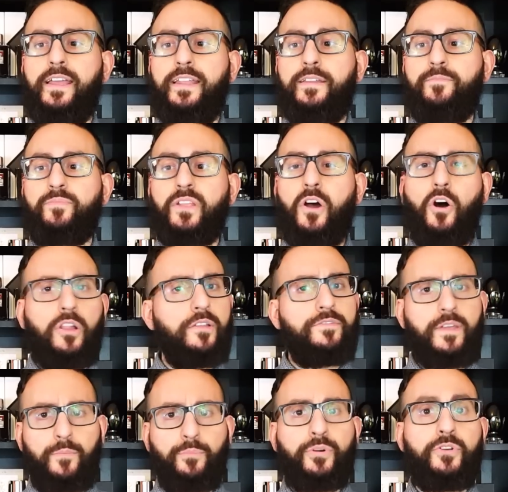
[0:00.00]
and all
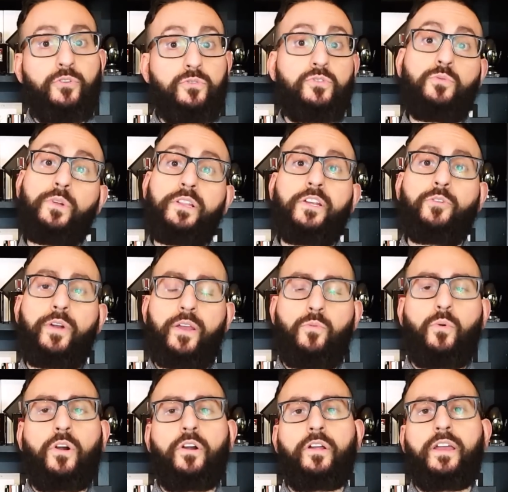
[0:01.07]
of them produce really
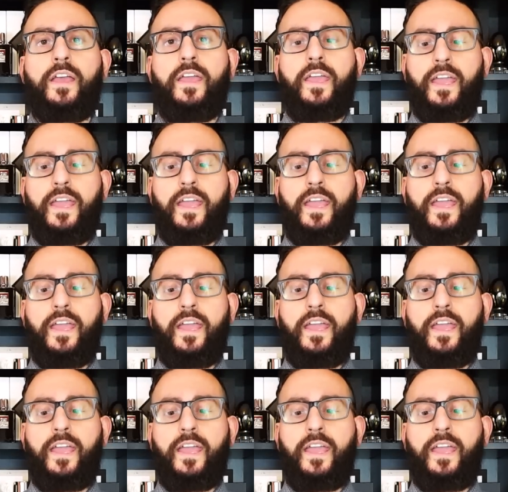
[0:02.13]
great work.